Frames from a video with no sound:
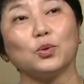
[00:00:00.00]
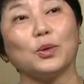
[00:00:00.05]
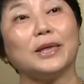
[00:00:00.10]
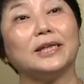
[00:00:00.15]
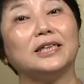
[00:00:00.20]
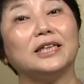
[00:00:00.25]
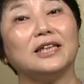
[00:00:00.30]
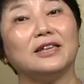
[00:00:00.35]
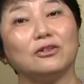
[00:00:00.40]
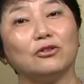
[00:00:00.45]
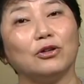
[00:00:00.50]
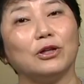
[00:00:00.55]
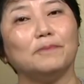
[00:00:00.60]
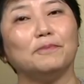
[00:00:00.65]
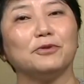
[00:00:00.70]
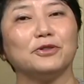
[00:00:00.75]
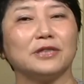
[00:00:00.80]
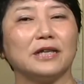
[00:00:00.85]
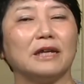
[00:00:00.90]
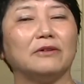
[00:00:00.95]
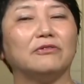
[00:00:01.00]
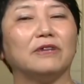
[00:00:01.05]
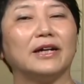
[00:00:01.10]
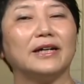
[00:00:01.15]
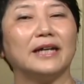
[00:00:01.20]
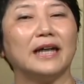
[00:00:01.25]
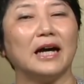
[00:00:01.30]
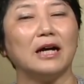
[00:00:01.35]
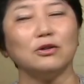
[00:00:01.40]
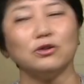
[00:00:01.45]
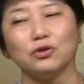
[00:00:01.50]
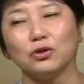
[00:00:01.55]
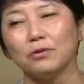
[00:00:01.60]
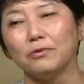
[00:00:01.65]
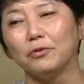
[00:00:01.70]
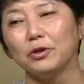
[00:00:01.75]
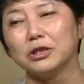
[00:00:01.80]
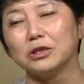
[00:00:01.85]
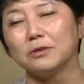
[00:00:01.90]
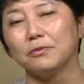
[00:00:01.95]
23% right now,
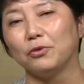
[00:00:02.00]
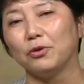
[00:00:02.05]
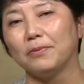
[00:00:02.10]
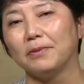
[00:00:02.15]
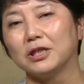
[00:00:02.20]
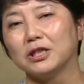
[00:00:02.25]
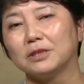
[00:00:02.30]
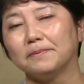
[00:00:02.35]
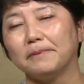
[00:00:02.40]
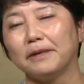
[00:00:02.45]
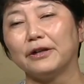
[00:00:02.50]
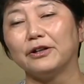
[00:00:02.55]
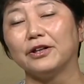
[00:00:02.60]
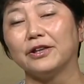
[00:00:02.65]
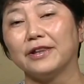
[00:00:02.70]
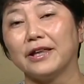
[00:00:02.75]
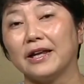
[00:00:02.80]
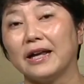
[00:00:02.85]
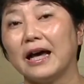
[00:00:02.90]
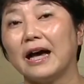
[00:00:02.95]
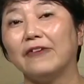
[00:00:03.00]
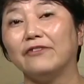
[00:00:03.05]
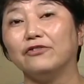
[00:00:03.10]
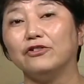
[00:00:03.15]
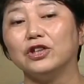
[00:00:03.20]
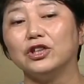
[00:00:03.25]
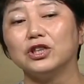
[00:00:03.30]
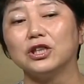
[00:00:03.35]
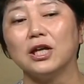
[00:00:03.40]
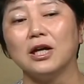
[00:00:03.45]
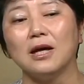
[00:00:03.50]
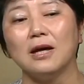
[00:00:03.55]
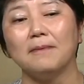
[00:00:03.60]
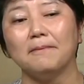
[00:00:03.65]
so we're much better than average.